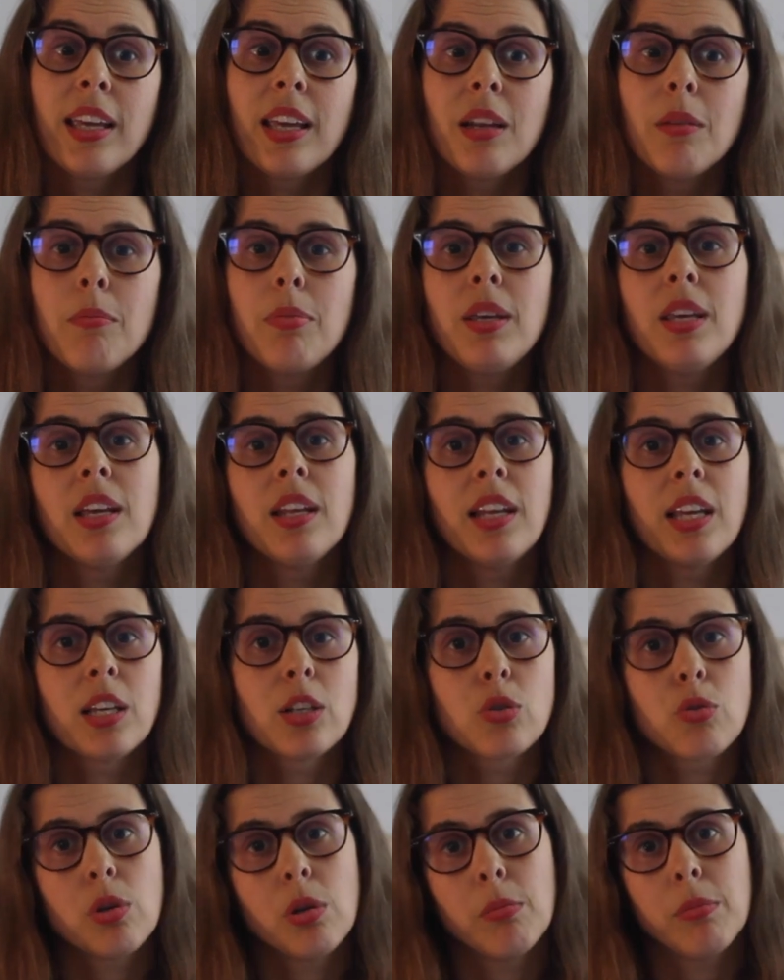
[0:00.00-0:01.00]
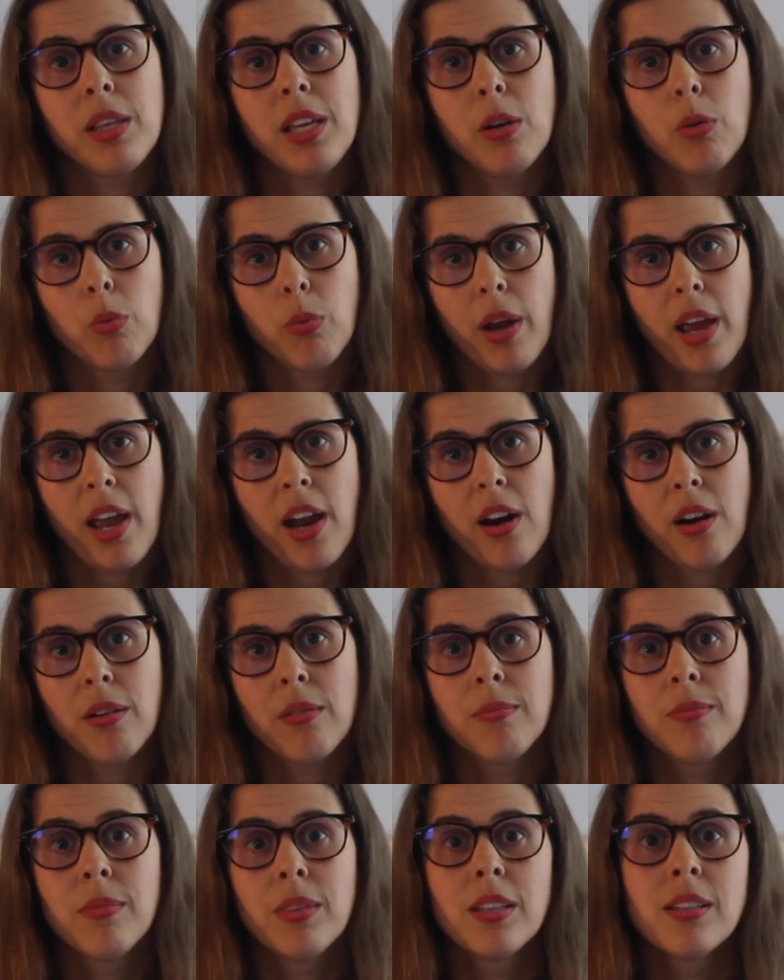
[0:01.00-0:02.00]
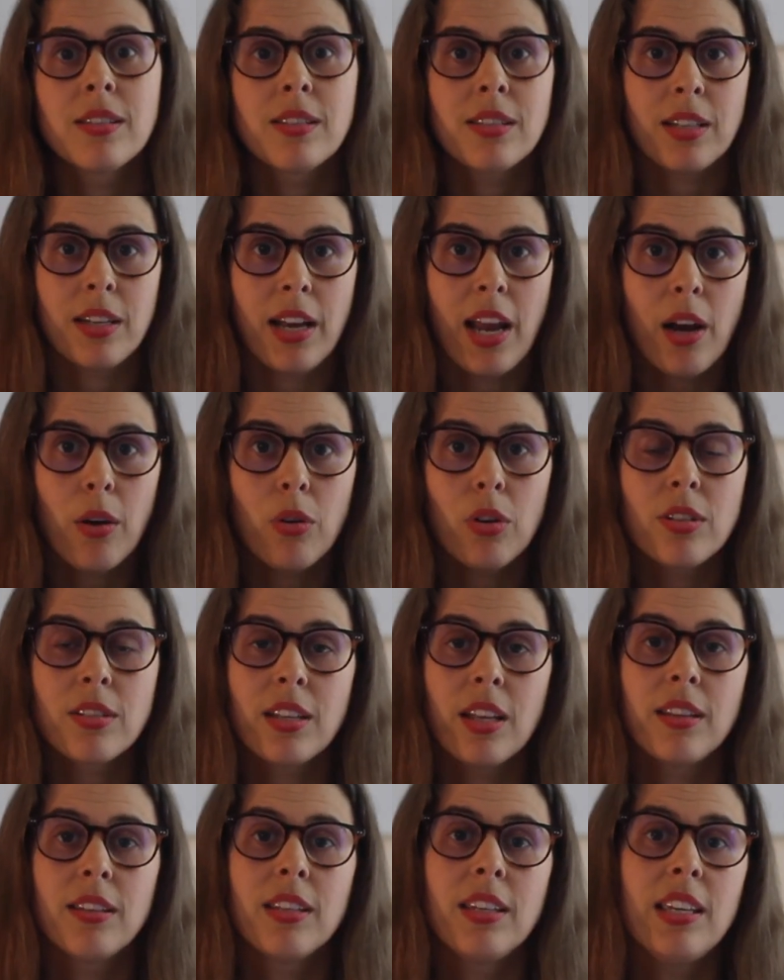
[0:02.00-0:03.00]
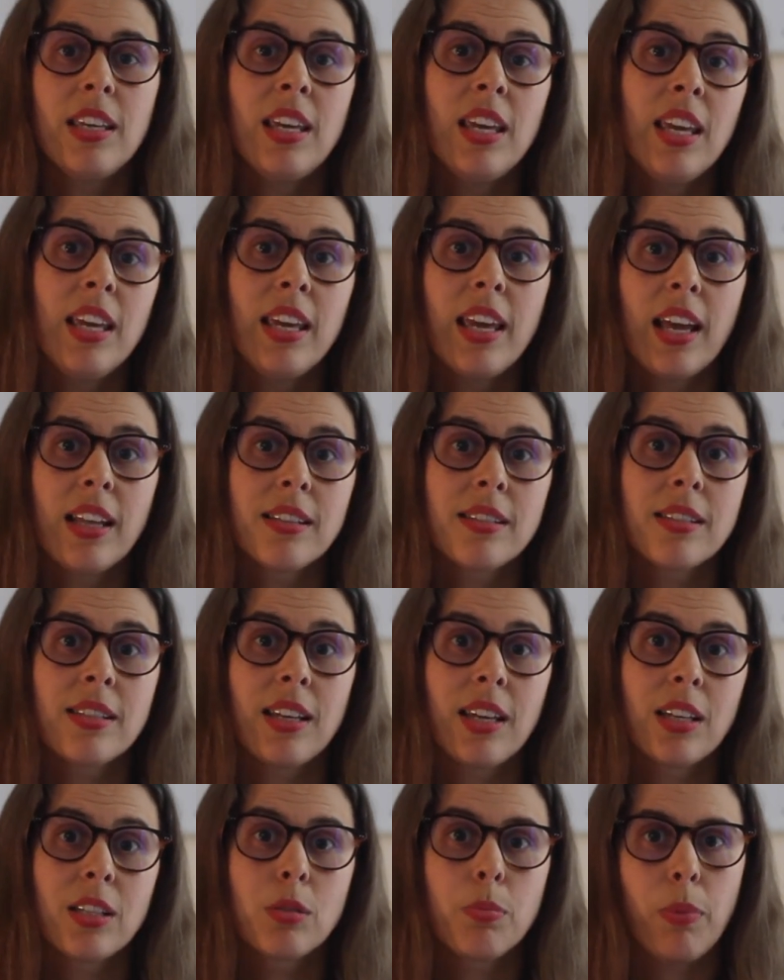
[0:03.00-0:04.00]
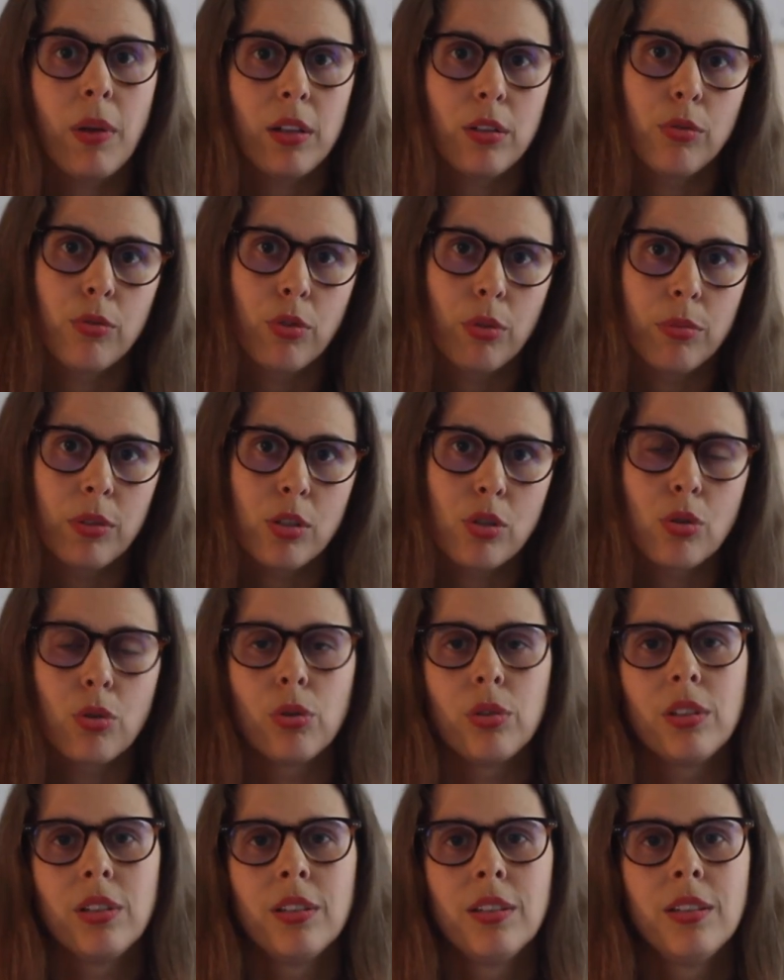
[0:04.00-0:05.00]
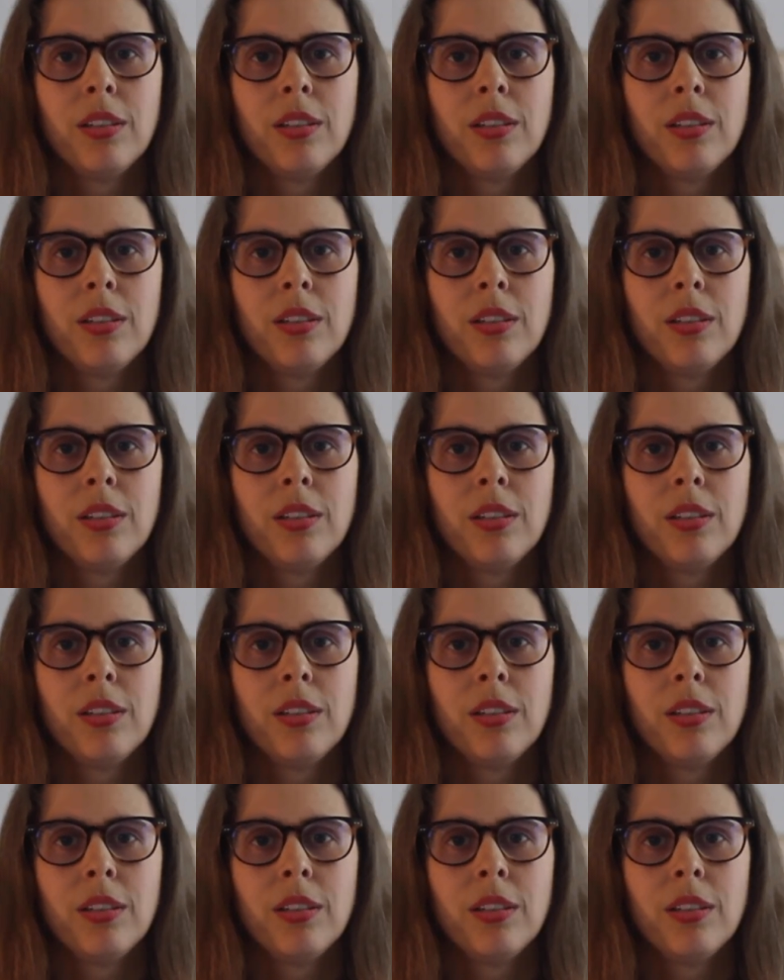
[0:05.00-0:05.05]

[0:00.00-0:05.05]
can be an extremely rare scenario that he gets expelled from the school.